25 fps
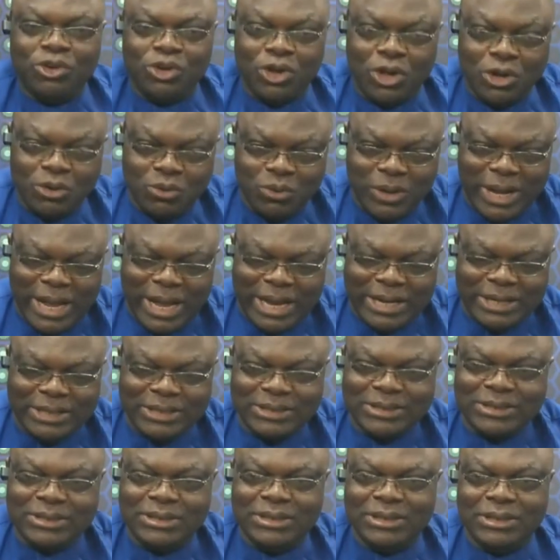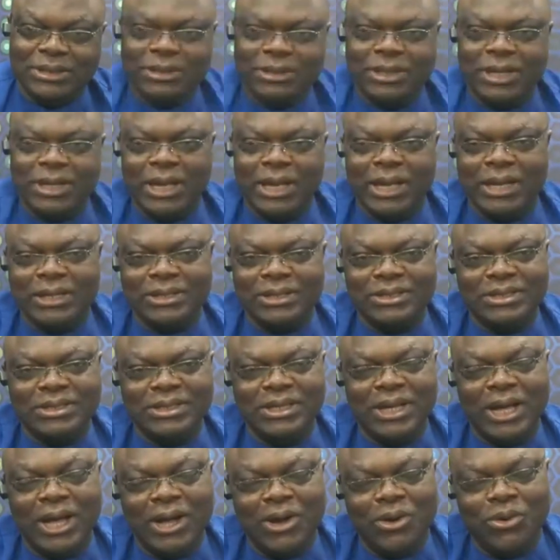We don't look at this thing
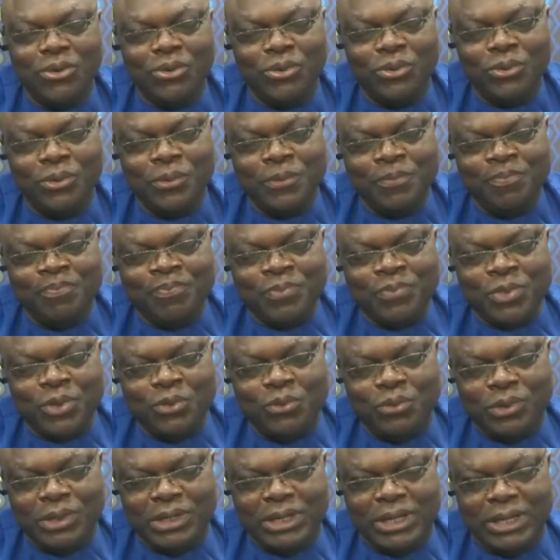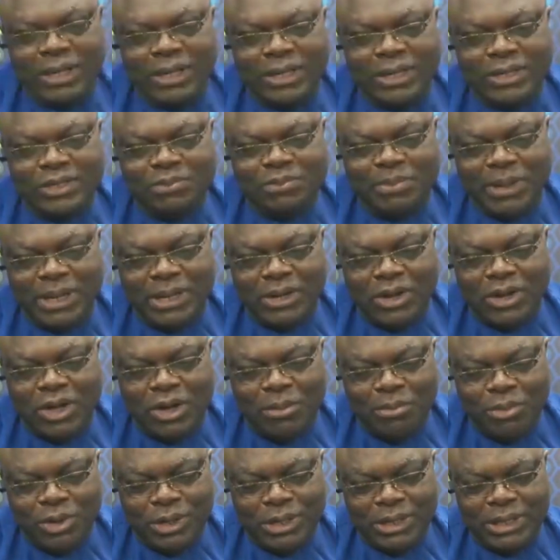and see how we they
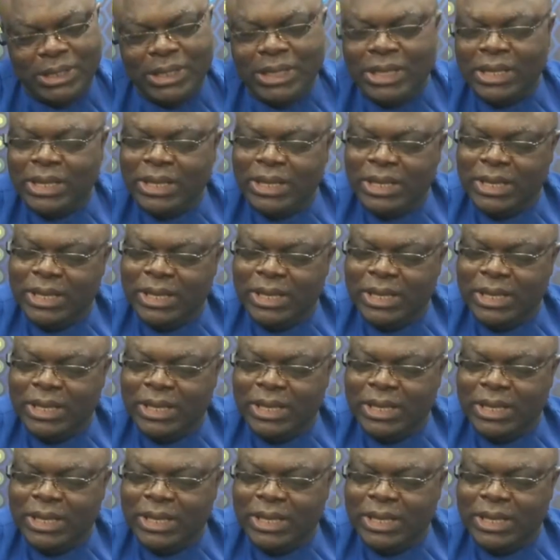spend our money.